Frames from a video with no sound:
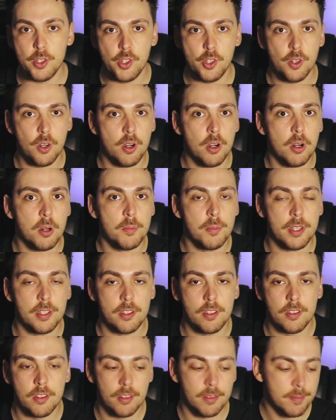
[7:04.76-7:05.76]
job
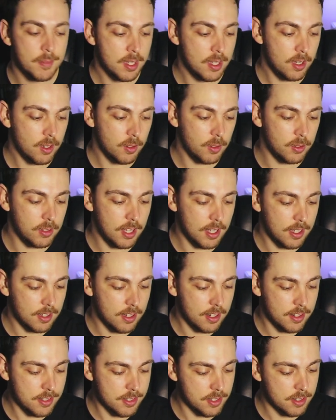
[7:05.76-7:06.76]
and, you know, all that
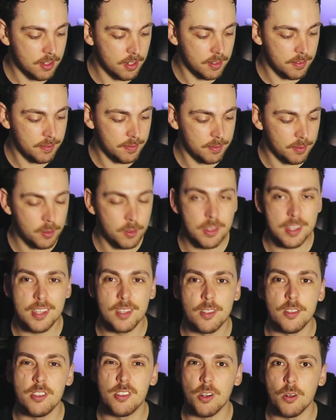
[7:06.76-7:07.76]
kind of stuff, all
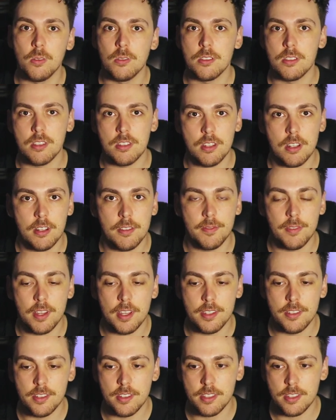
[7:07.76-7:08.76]
the adult stuff,
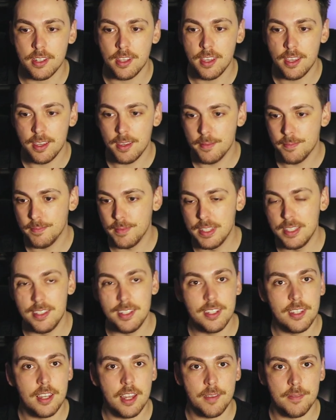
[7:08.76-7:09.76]
I just
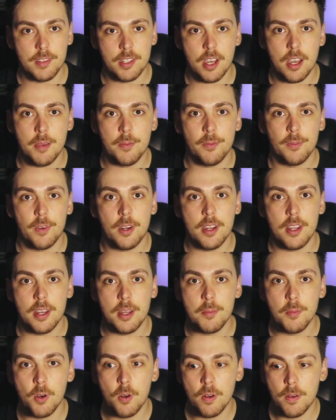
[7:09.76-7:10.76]
didn't have time for it
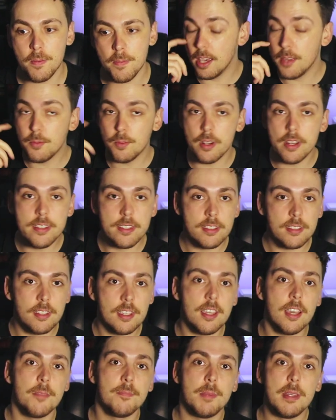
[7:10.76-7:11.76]
anymore. And
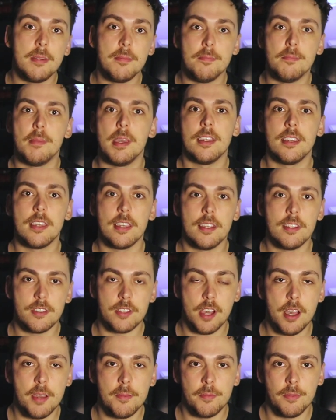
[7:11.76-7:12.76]
recently I've been making
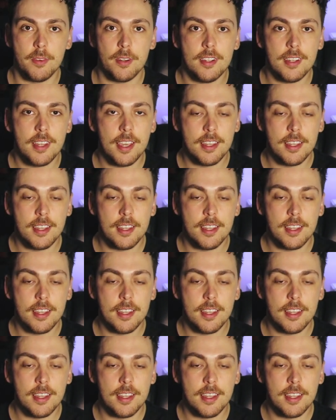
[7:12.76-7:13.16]
time for it,